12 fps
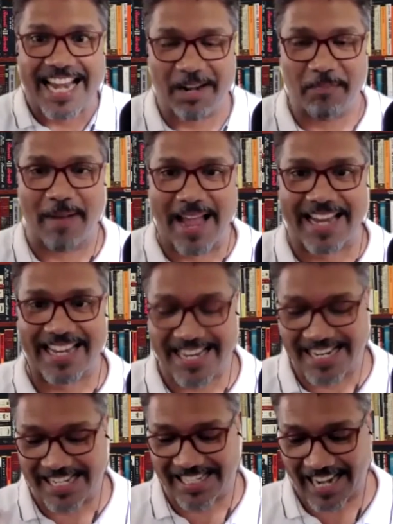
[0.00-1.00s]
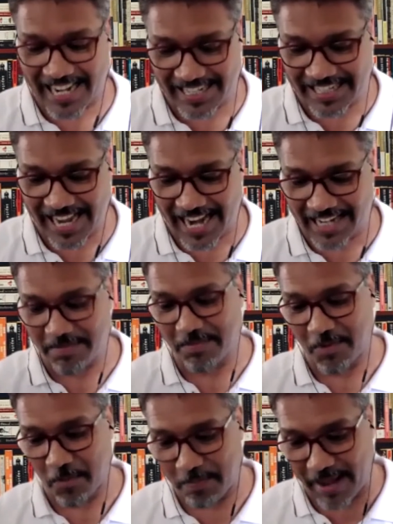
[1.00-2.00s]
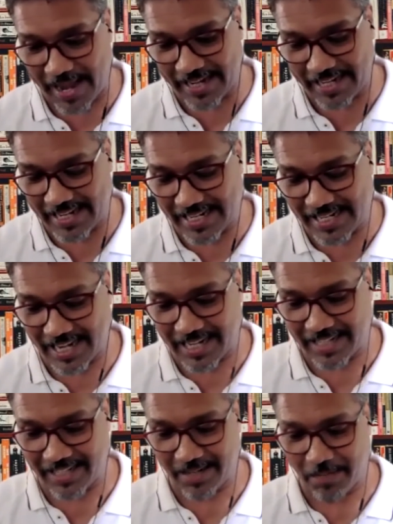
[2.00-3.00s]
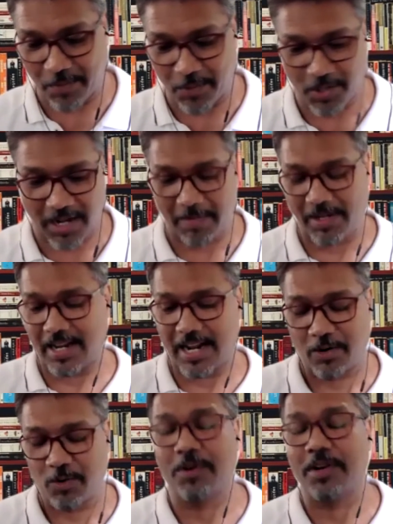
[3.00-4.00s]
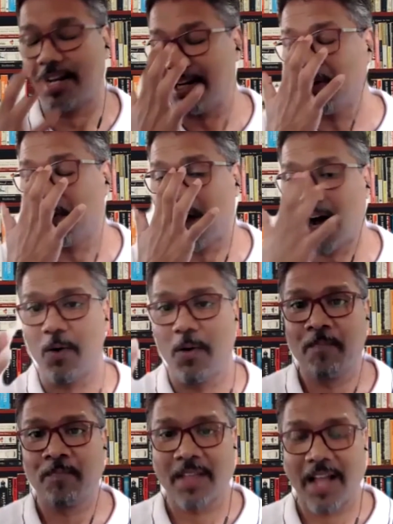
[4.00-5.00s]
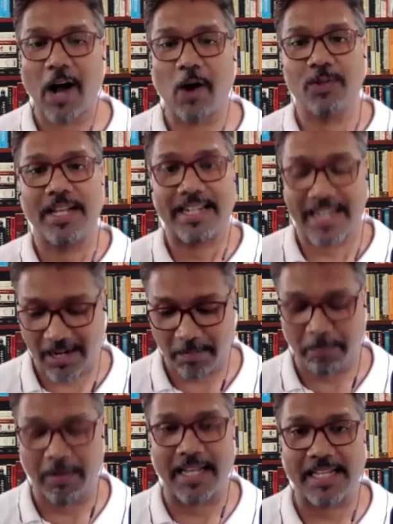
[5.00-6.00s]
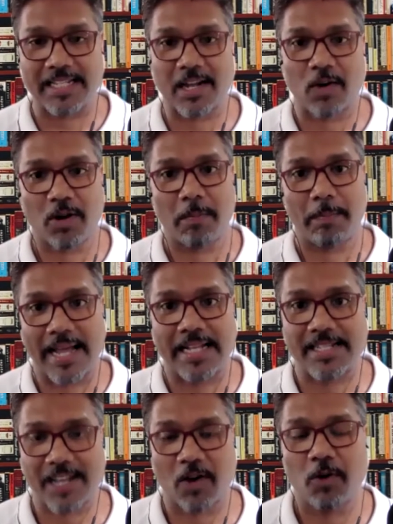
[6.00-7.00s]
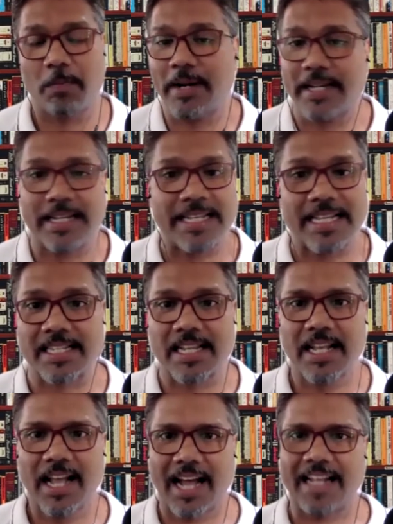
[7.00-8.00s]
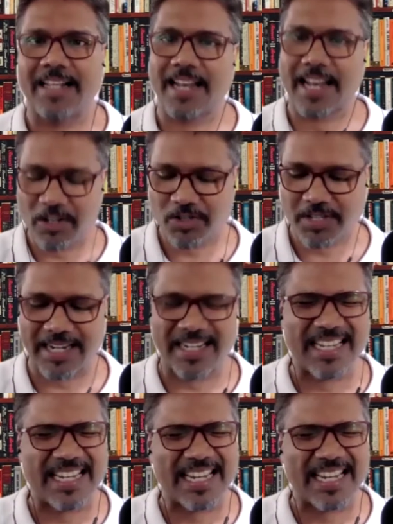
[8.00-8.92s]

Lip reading: back inside the atom, or back inside the computer. I mean, I don't really know how that kind of plays out or pans out. But yes, like you said,